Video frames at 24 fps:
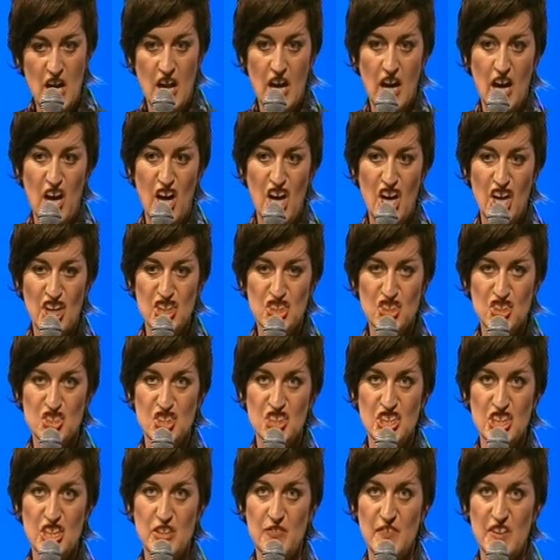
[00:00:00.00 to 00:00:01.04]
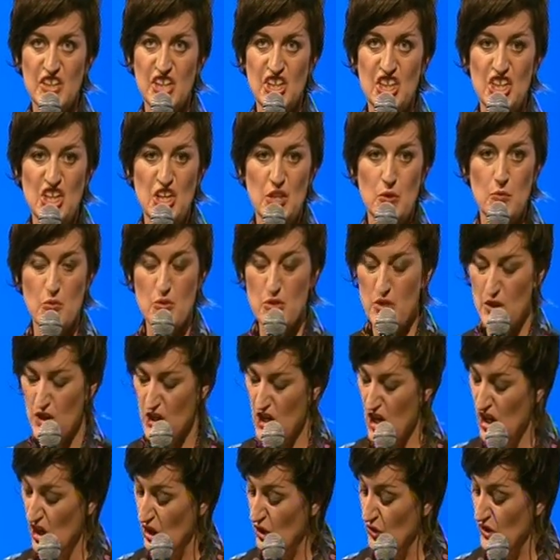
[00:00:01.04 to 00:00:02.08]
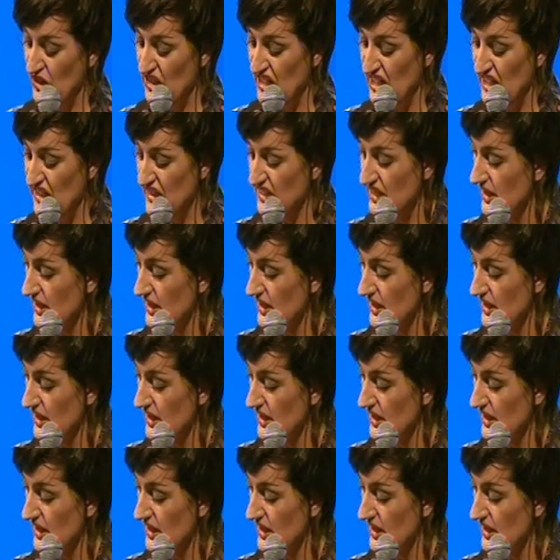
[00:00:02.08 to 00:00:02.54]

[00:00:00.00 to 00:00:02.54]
High-achieving youth. Can't look at it.